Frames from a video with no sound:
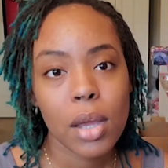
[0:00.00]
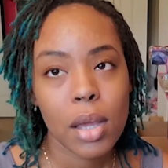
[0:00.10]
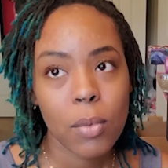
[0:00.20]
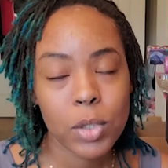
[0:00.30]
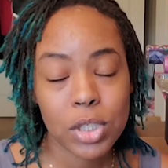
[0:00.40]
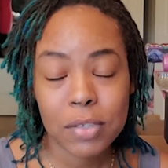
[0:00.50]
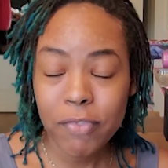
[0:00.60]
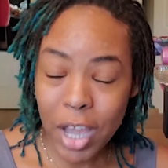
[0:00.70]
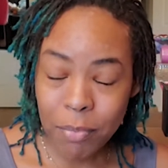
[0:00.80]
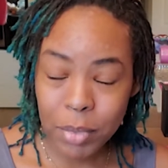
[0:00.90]
which is
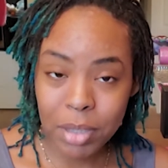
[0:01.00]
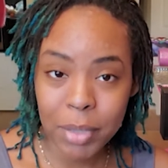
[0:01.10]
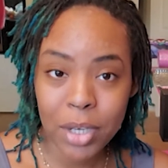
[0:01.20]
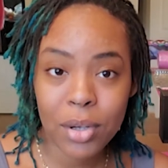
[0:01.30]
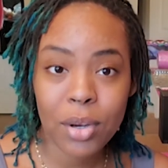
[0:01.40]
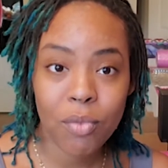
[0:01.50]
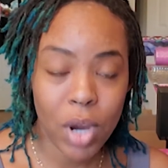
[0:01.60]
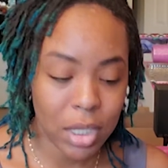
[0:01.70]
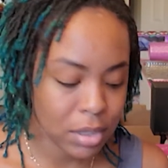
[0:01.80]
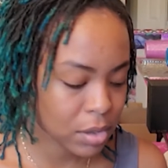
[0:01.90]
5mm
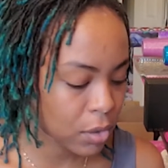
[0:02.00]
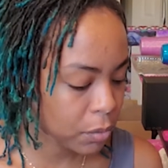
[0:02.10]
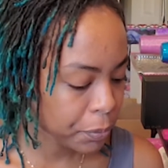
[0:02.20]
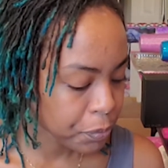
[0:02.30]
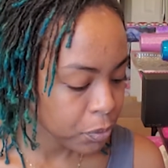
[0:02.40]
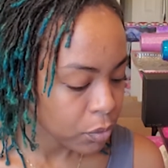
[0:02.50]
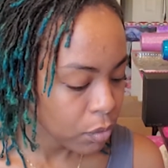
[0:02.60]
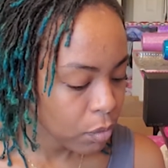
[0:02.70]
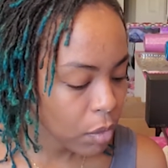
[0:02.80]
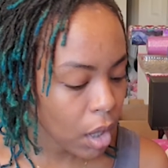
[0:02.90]
rhinestone.
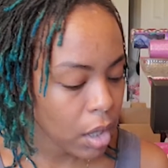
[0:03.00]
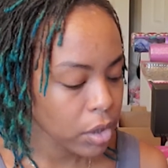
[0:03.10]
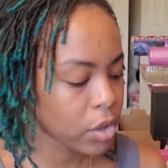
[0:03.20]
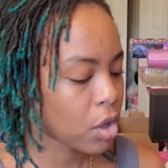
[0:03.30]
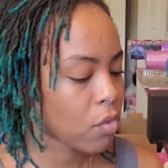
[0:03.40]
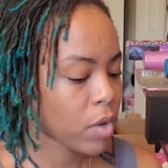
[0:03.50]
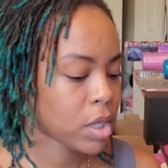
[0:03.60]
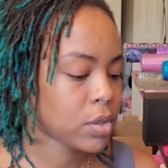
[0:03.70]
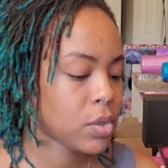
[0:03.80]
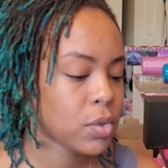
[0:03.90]
Your
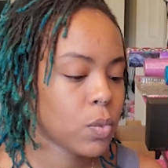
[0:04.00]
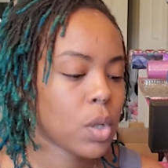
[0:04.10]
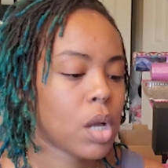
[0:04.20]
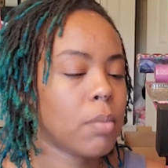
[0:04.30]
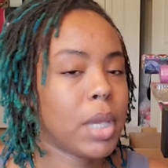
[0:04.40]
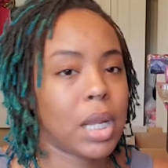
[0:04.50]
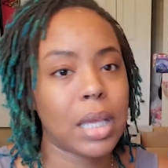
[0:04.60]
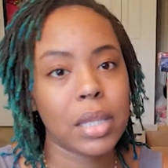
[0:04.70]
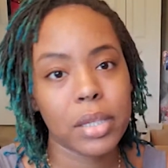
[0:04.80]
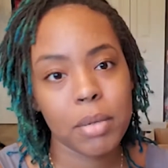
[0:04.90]
rhinestones will come in a
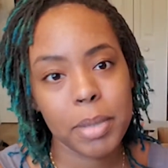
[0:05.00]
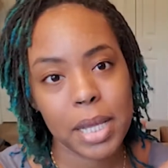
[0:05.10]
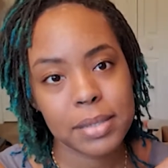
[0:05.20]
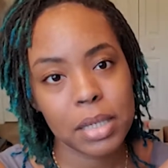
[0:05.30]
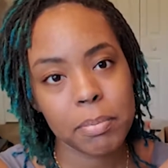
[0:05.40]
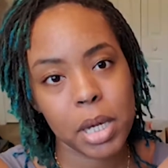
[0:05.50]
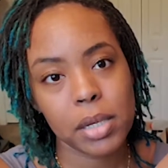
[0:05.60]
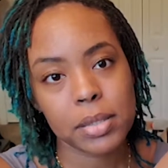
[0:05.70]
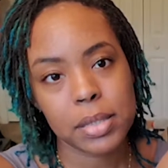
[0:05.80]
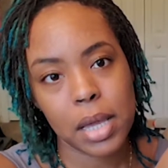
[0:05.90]
clear plastic
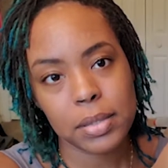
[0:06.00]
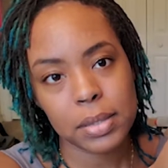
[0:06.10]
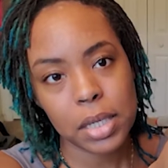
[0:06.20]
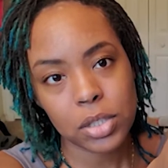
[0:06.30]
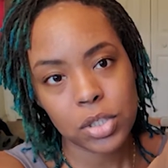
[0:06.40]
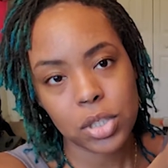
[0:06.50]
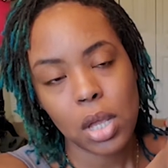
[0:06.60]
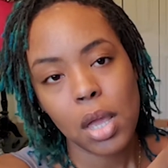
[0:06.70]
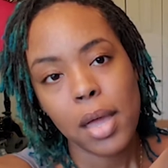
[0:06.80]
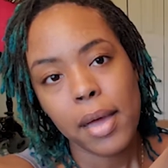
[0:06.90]
box as such,
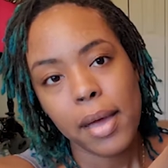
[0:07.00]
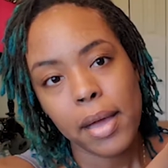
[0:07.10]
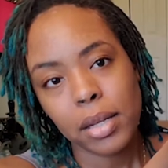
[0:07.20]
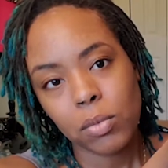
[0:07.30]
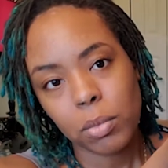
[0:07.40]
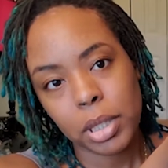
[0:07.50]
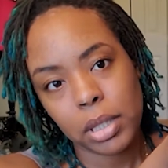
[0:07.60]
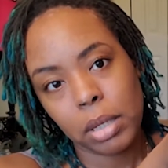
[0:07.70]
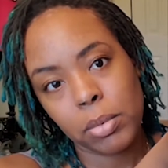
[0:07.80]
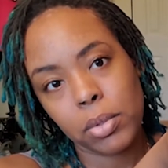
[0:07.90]
and it will be
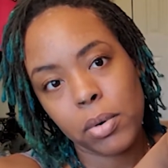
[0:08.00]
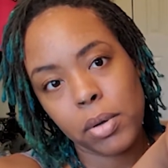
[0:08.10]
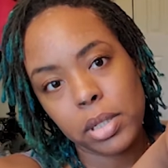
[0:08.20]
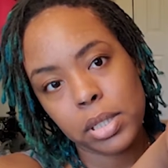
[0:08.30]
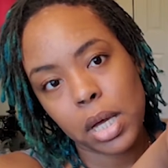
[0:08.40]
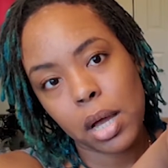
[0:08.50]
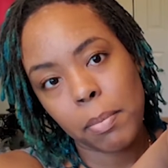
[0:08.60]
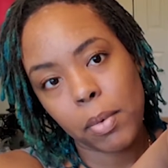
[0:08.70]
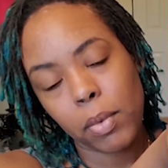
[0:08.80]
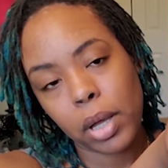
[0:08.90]
labeled on the top
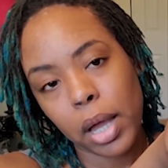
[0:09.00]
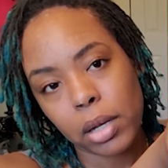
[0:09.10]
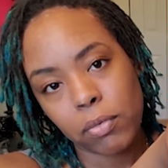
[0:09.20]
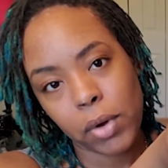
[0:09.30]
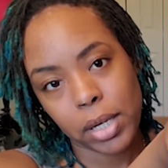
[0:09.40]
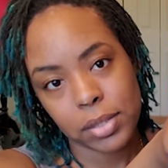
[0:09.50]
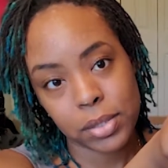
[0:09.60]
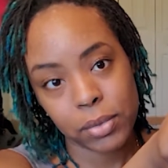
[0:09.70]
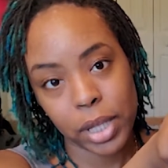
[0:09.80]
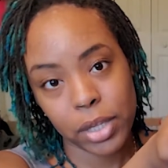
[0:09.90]
what kind of
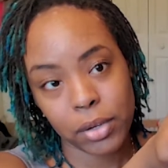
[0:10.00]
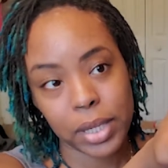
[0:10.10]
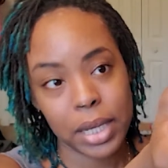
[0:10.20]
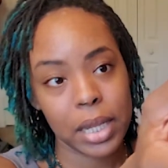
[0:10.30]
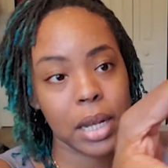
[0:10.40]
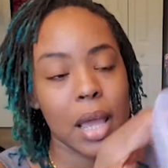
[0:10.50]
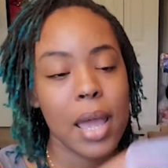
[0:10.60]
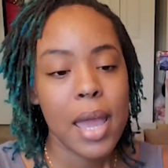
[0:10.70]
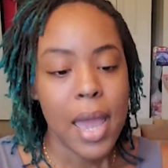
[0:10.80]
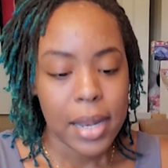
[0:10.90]
rhinestone that you're getting.
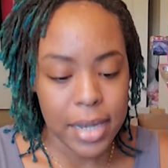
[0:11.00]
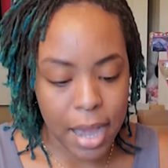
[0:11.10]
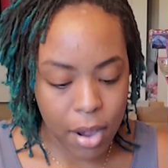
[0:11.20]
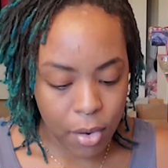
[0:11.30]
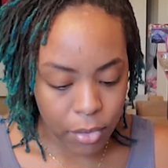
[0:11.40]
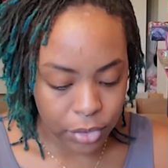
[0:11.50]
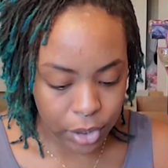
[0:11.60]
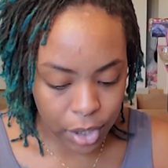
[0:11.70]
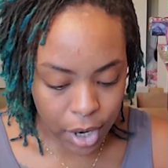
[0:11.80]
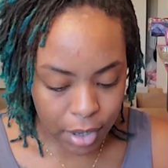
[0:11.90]
Now, there
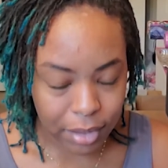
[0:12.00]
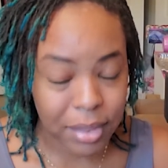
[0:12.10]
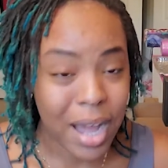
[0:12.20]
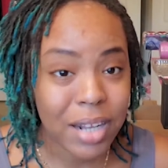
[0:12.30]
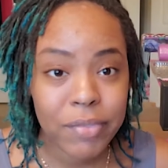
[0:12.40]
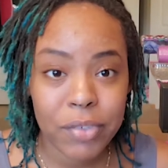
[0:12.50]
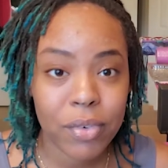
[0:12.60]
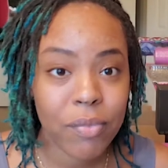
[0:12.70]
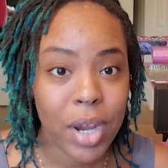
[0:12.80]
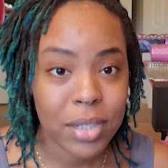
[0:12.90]
are a lot of different
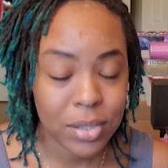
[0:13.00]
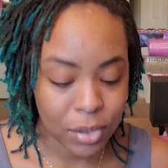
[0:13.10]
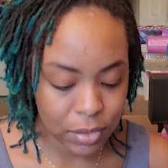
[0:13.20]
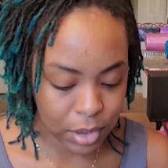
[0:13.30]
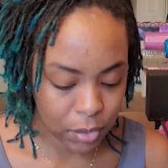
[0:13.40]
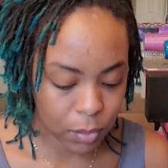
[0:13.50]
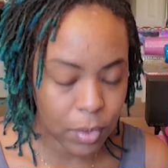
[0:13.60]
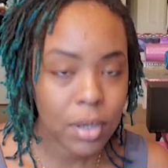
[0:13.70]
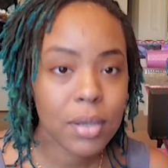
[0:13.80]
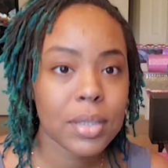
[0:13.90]
rhinestones in the
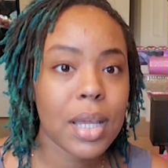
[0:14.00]
world.